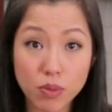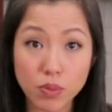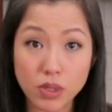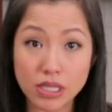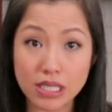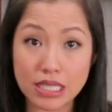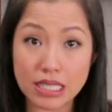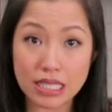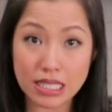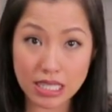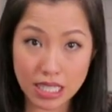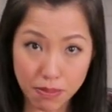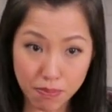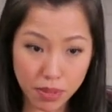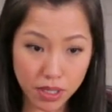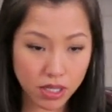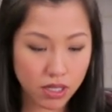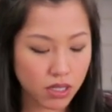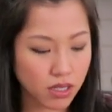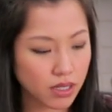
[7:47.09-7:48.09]
which is
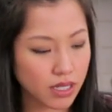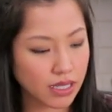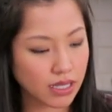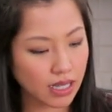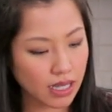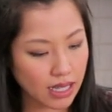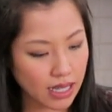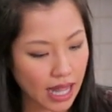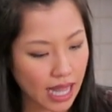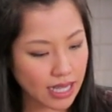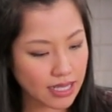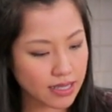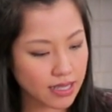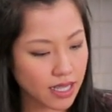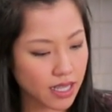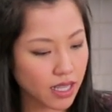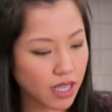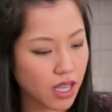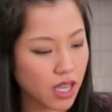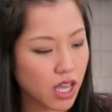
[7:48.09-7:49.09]
typical and
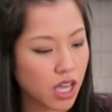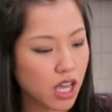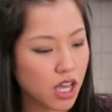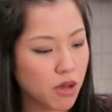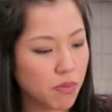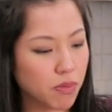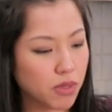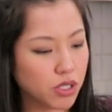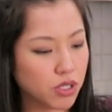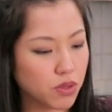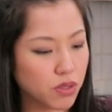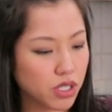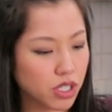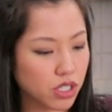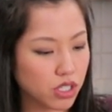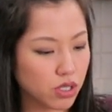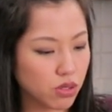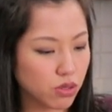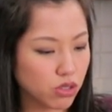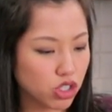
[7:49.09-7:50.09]
classic. But you
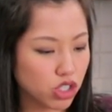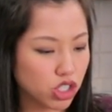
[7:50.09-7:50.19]
can do